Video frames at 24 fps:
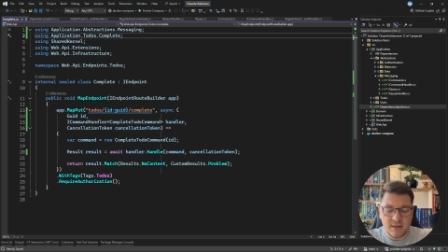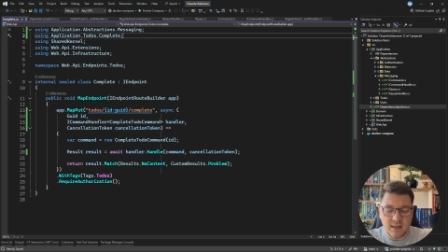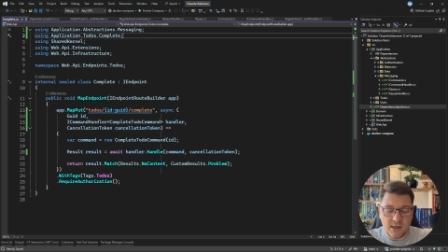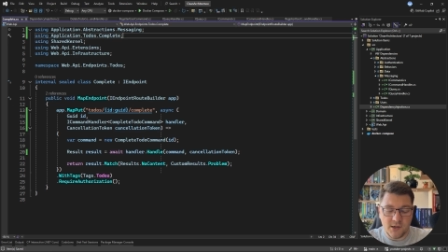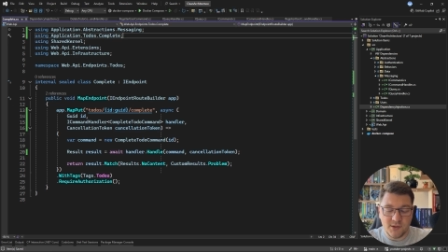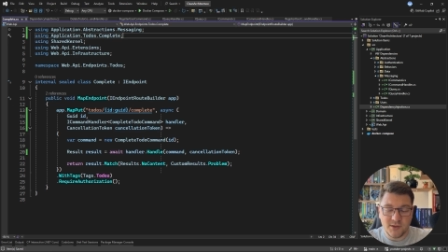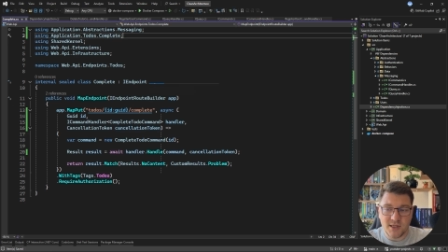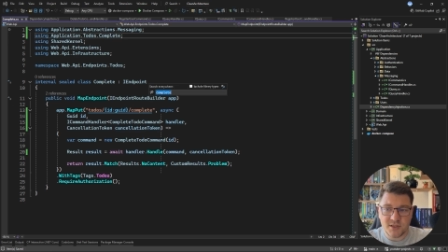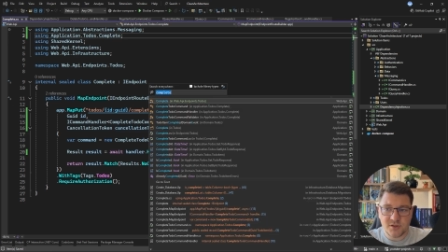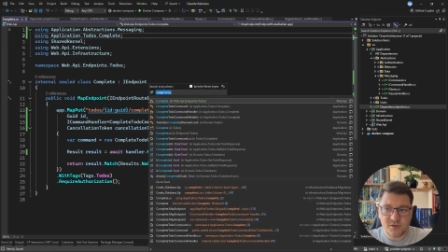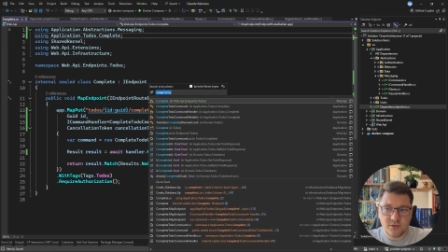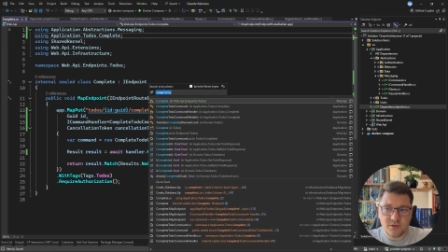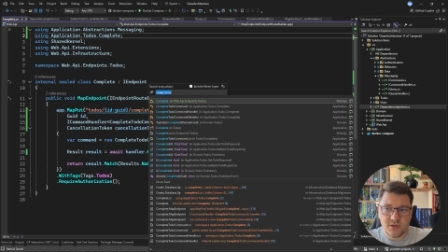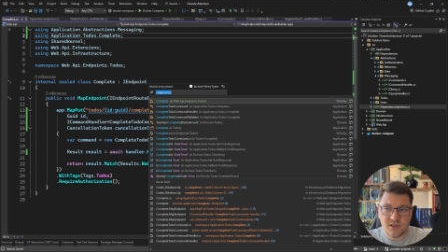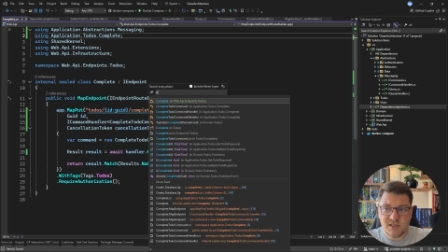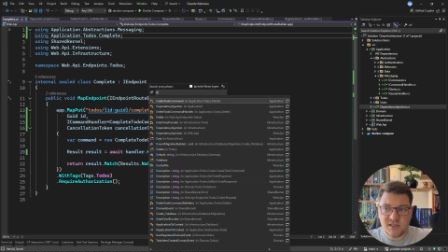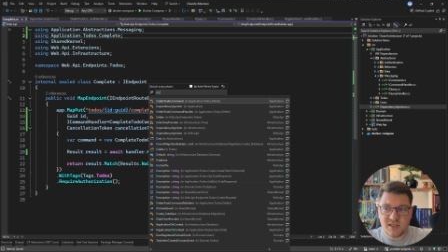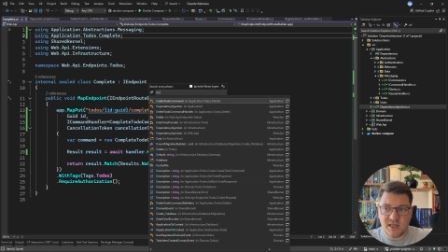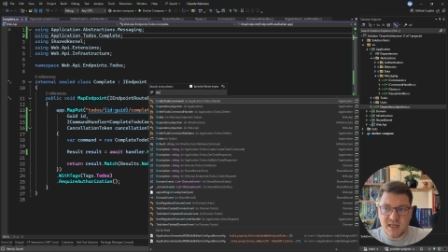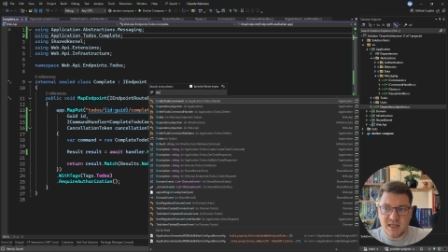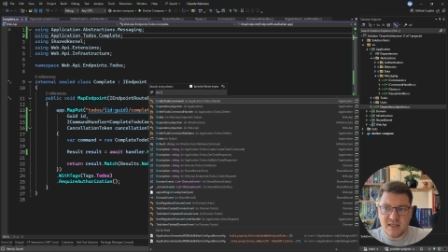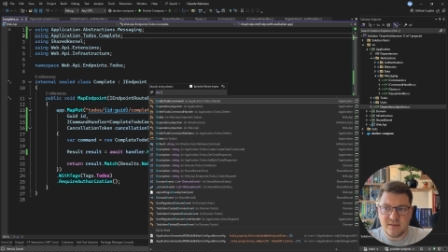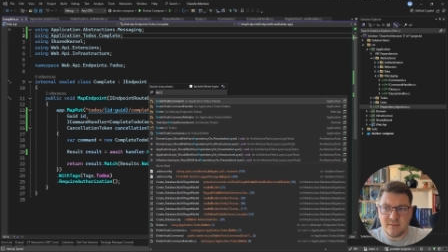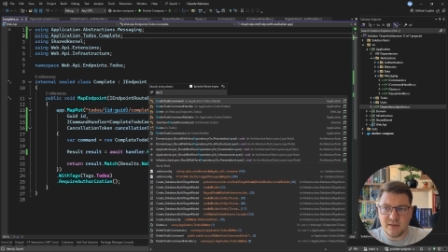Now let's do the
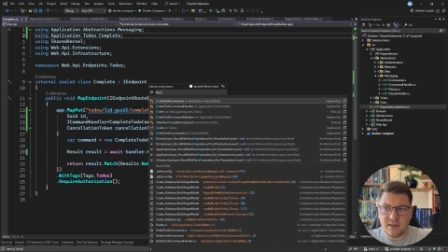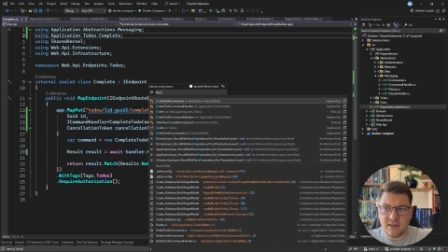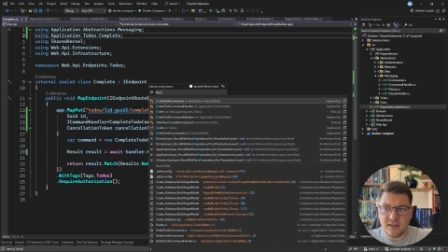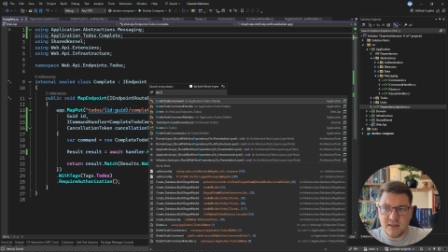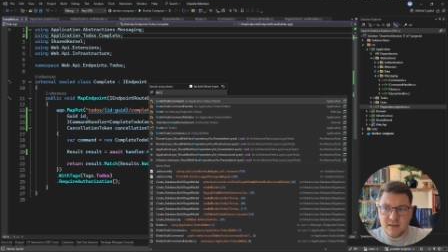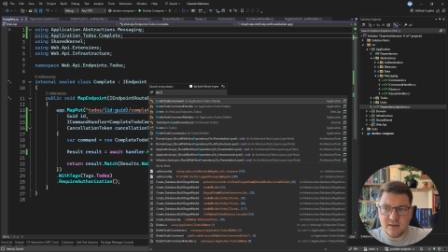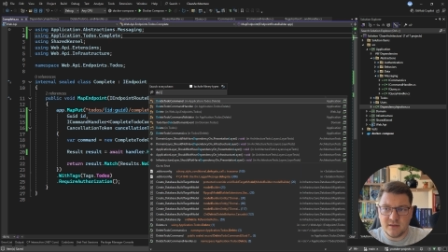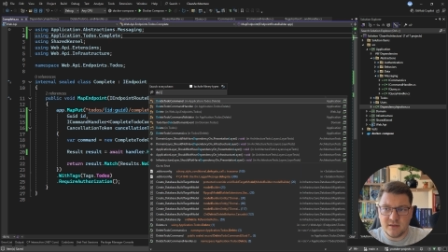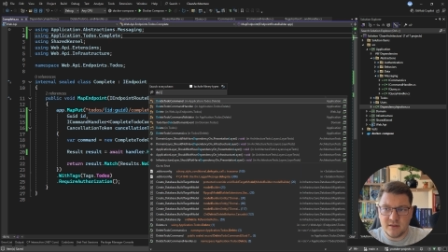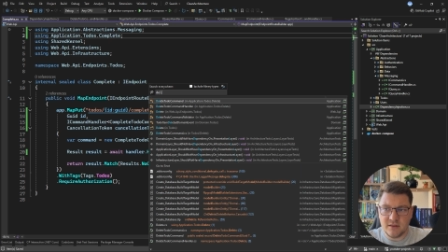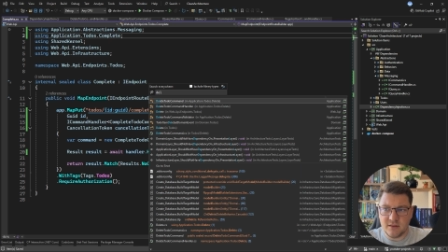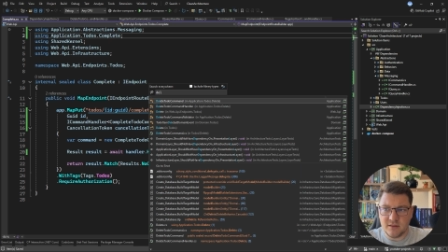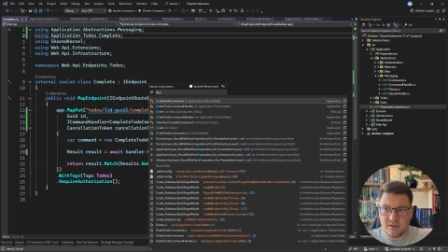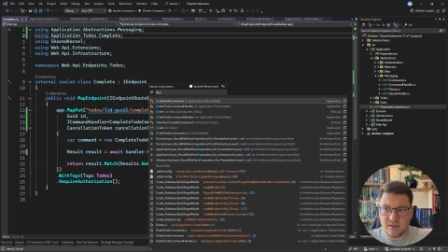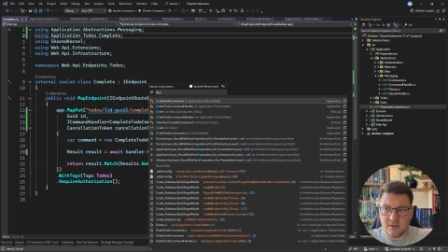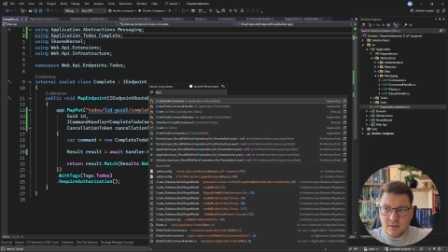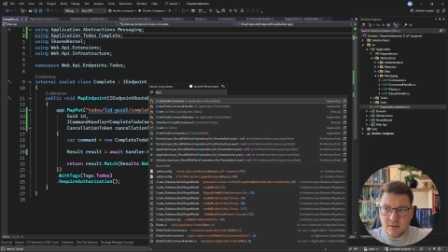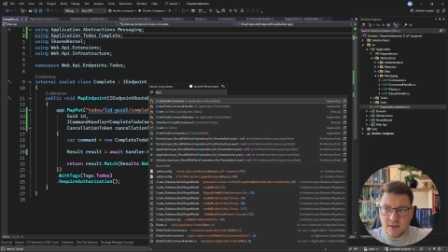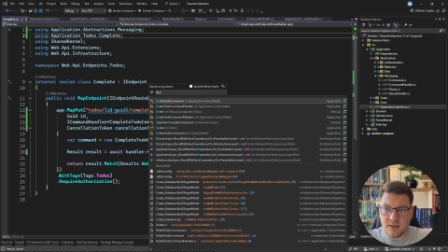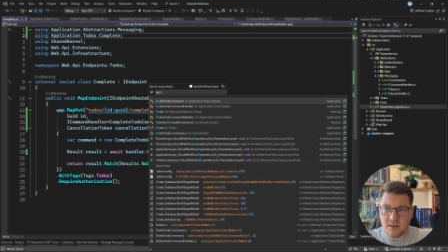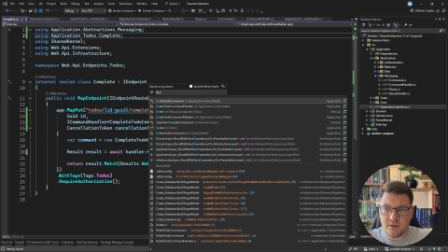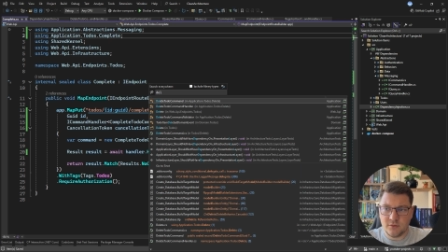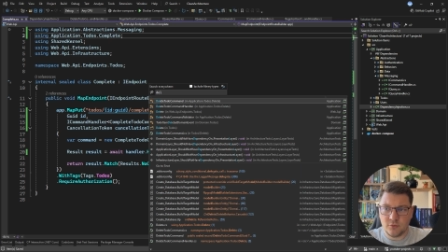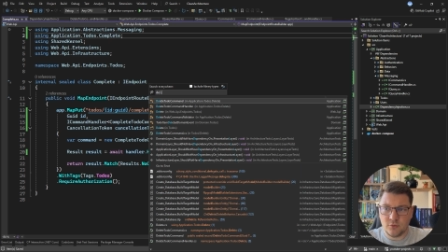same in the
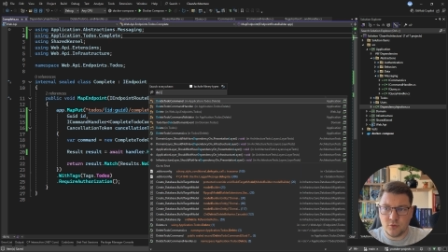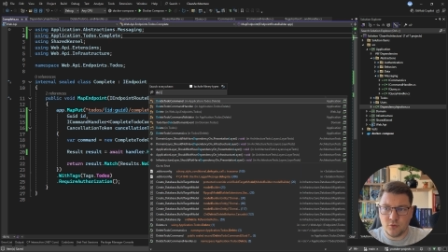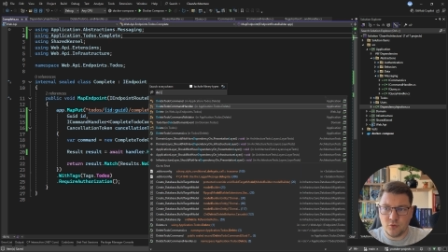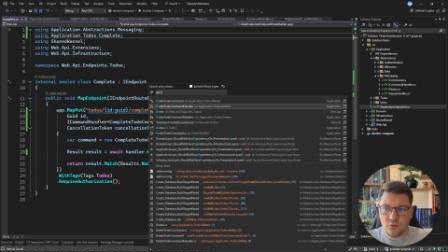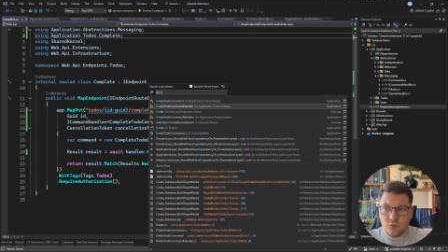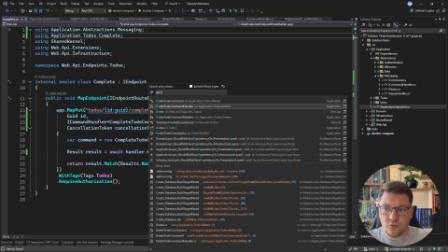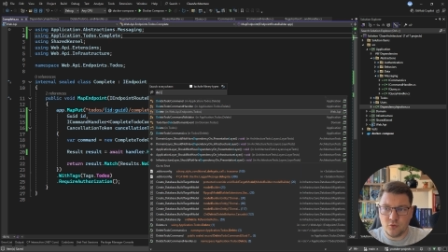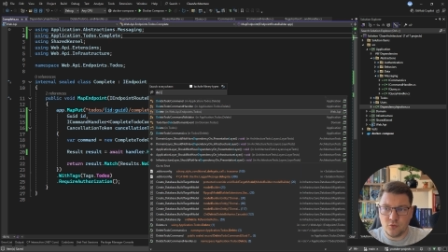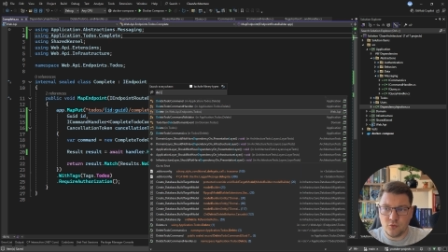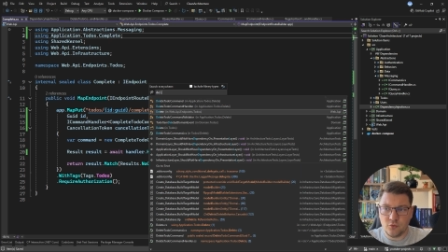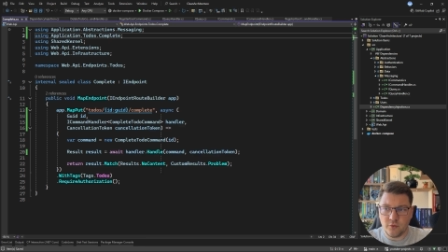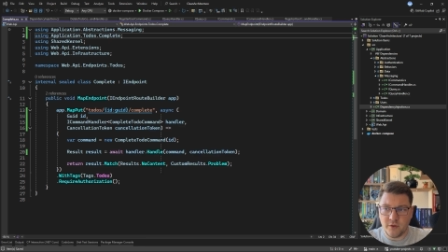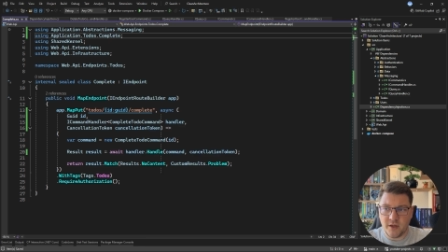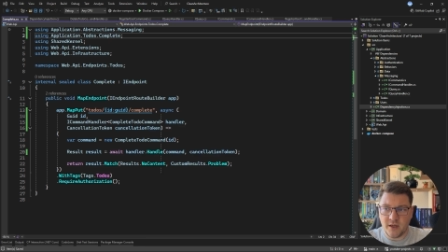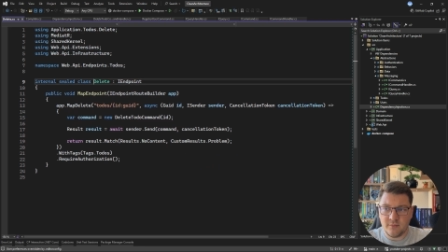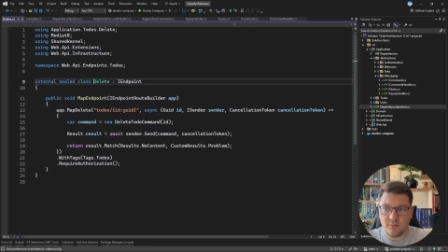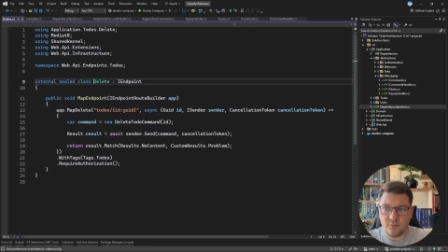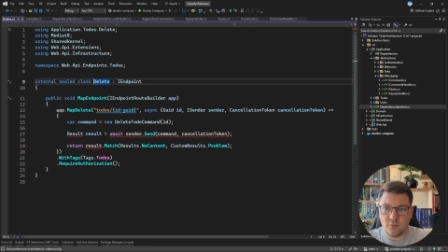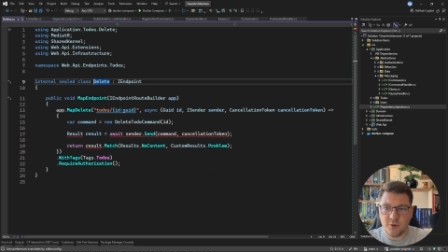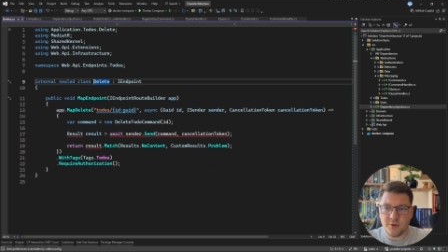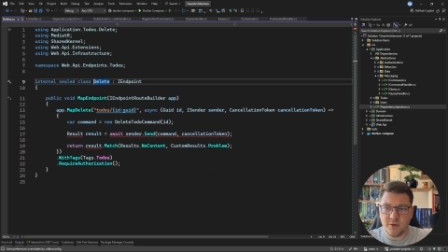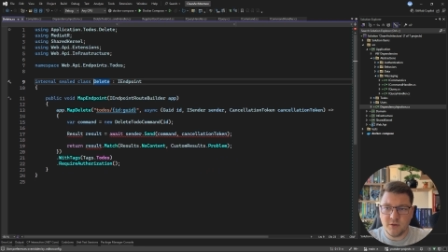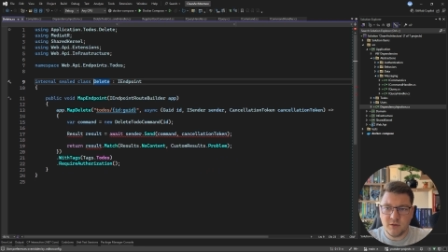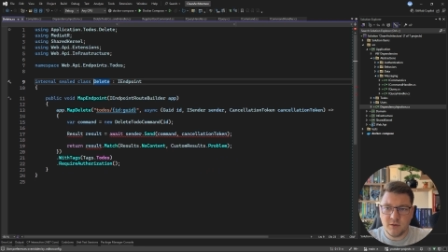delete to do
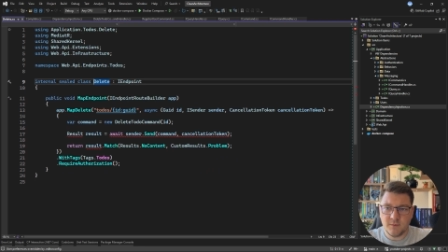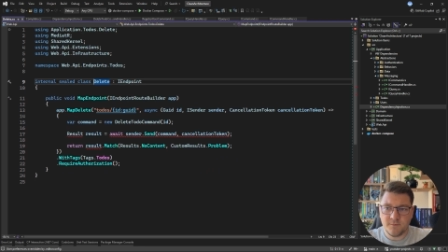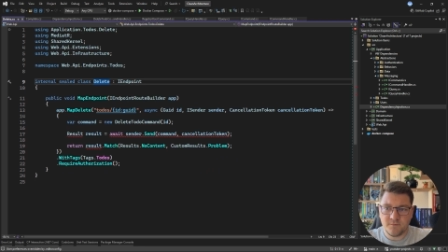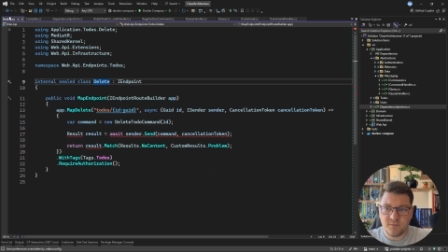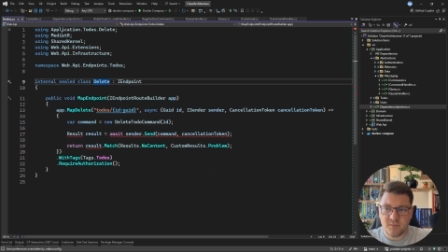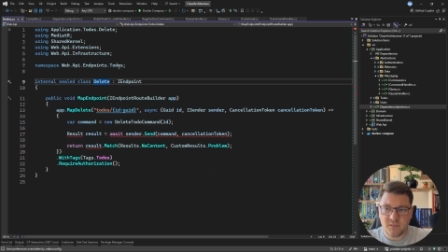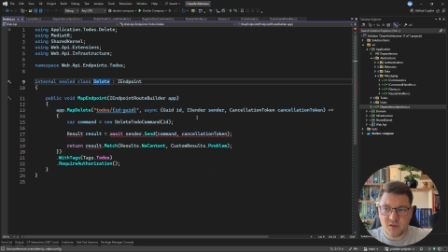endpoint.